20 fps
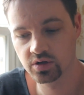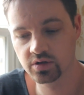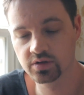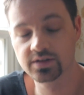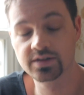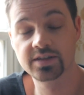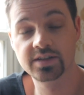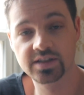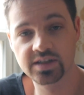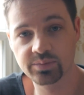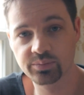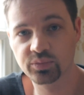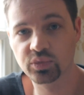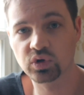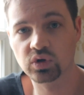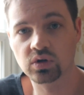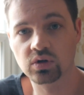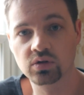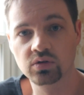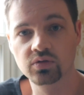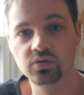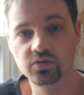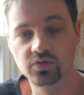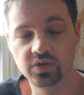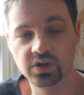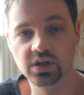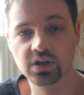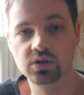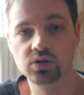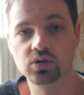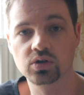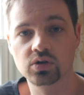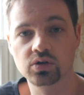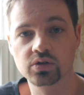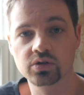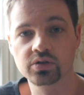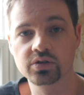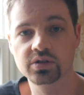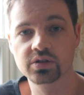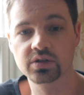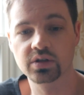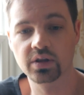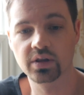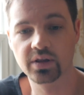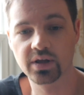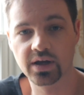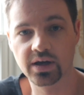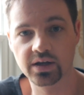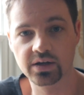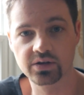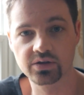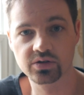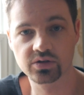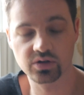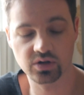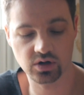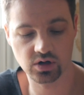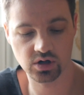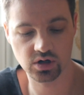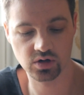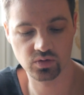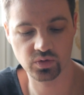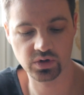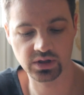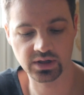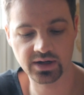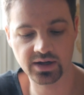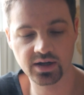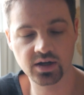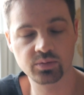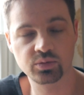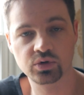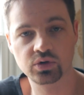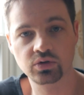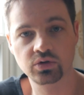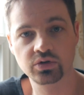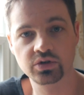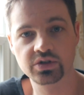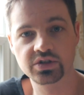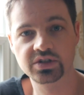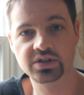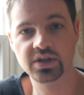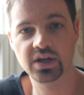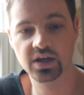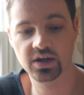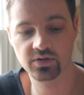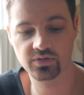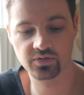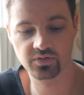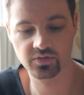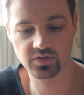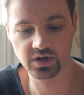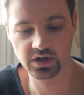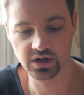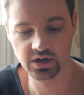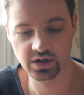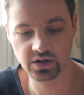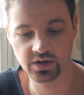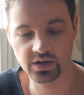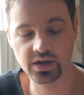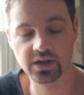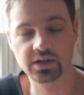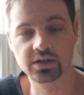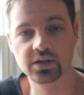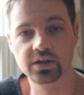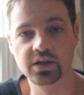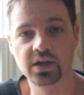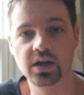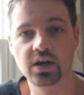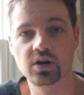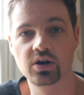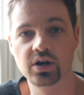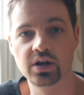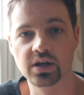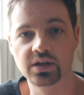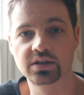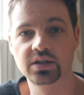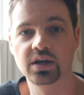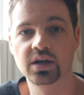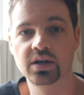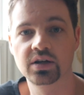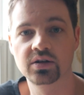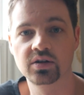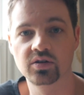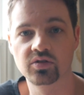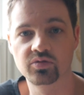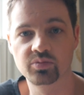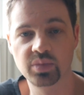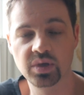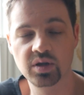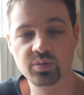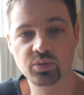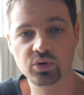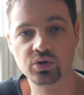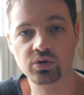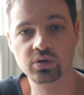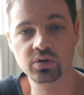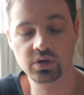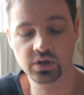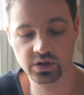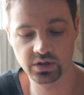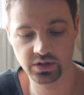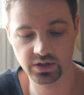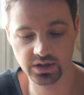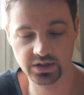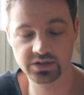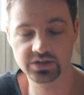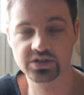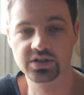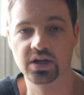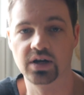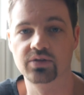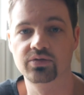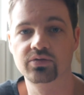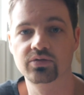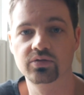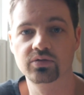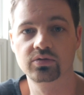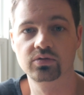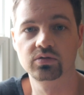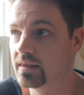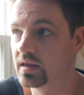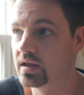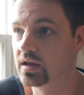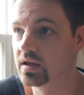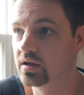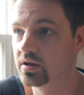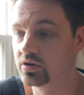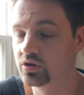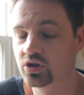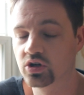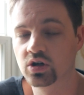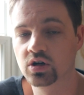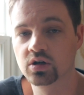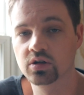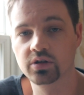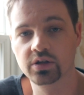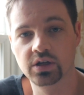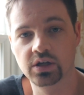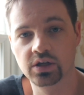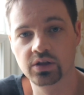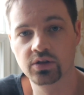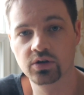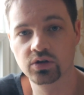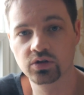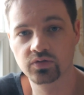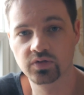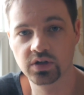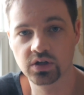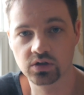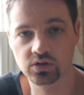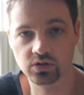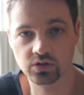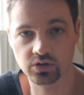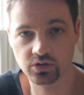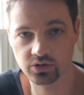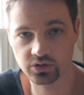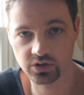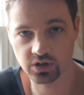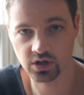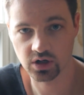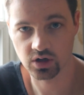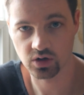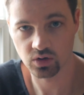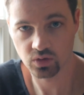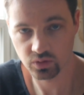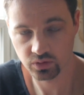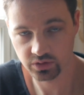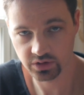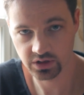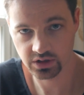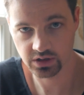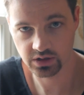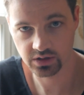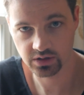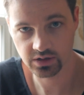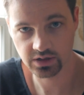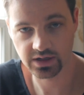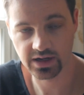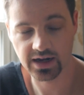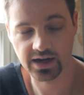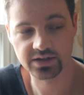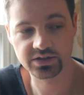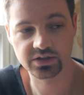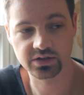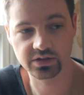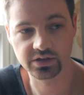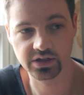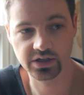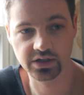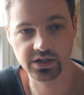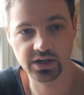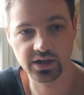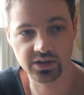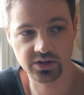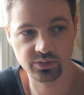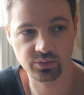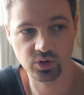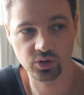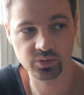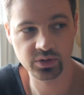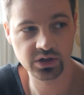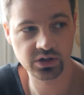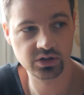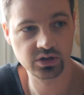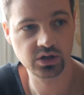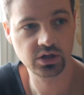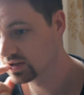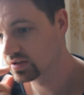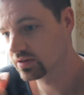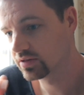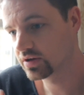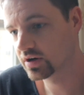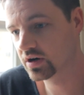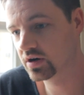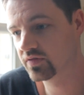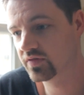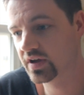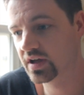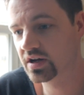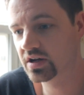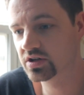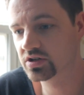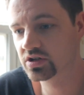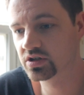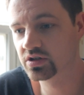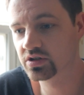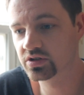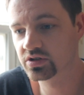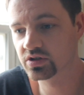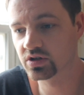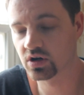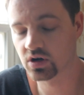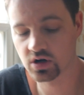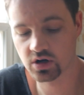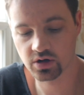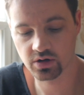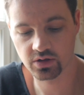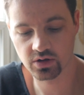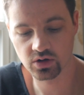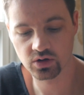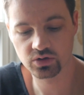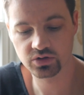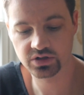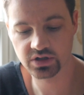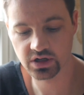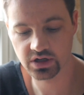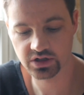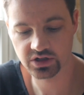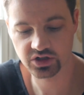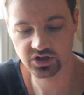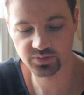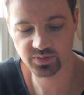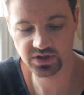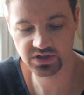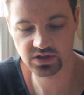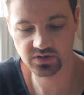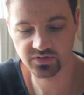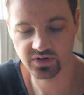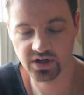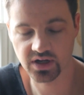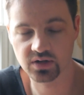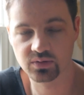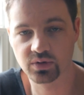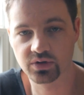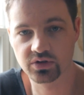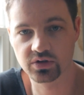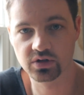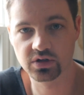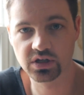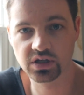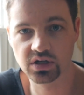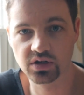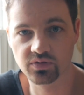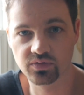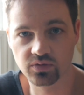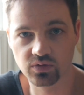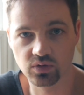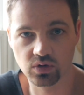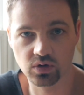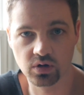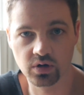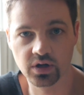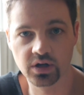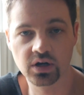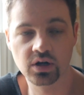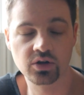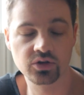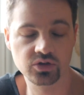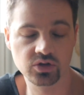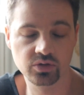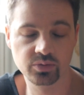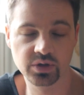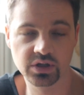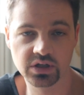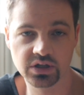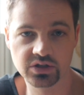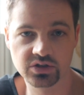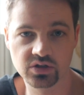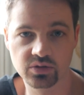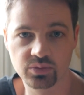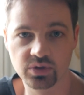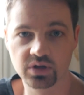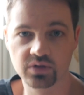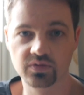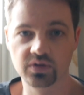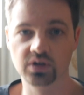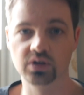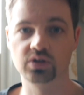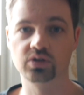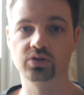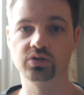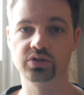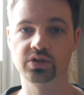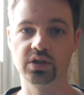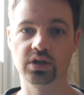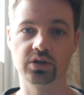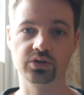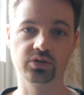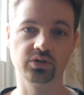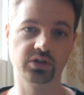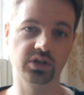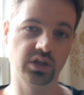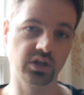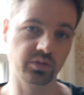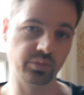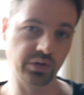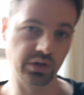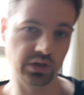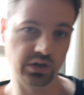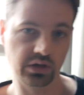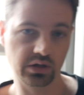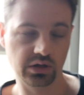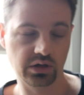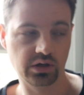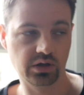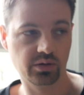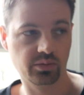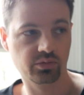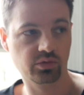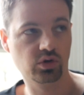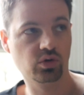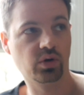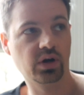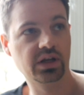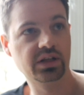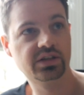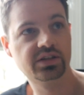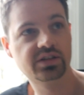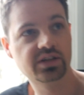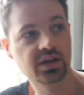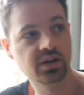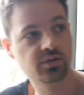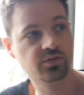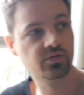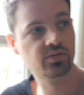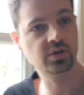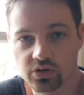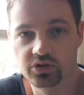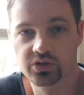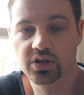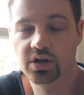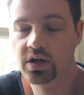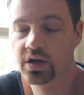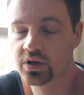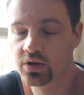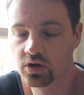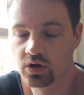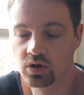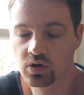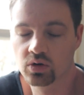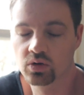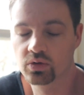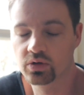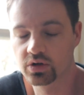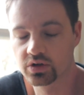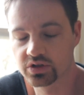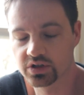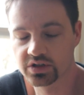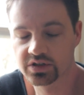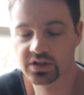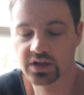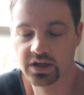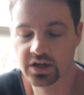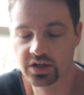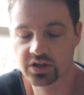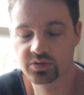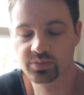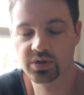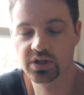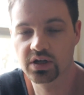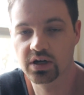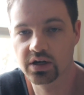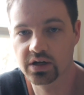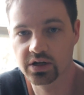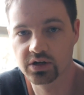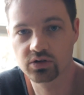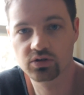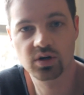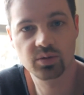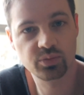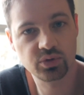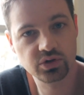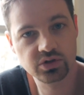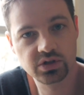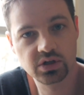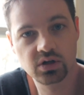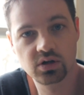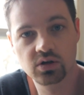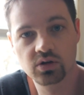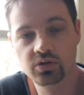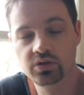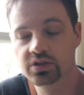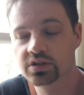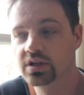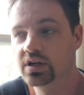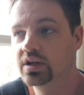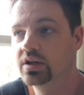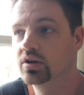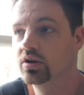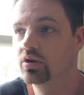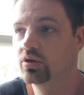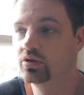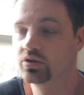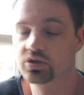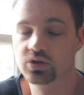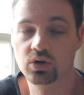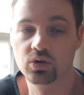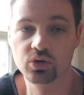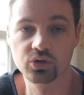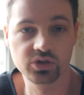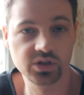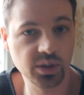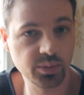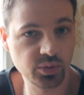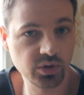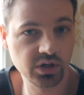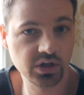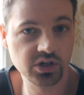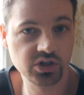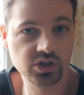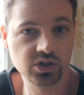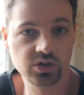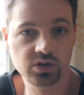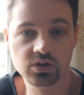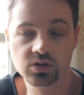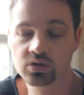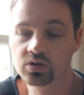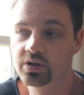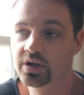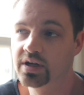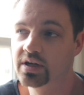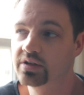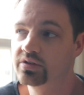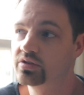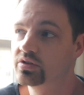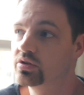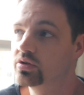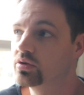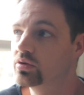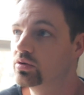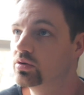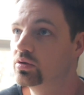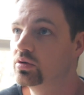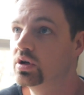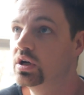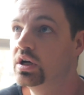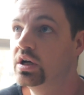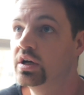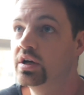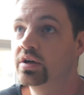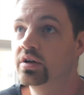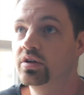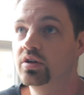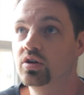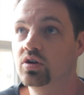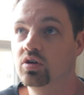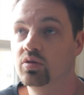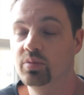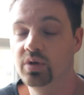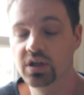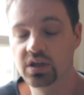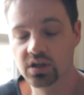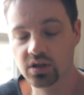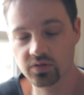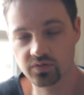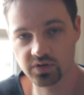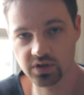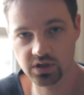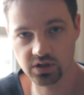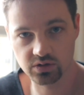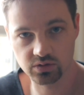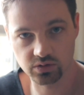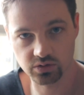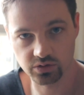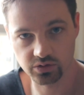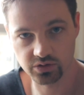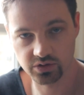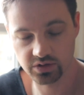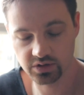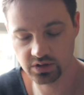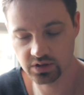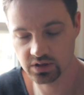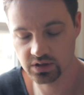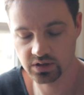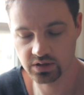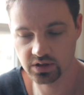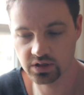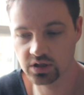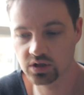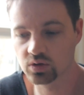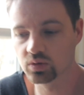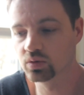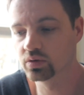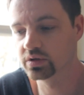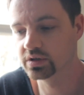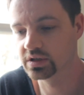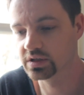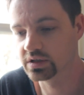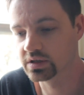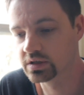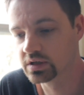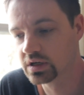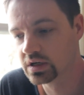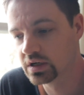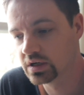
simple vehicles that are reliable, safe, and can carry a ton of people and stuff. And currently, those vehicles are only gasoline at the moment. Their advantages are those that I just specified, what they're needed for, and also because they're big vehicles, they also tend to be quite safe. And I know there's a science behind crumple zones, and I know there's a whole separate issue as to, you know, making vehicles equally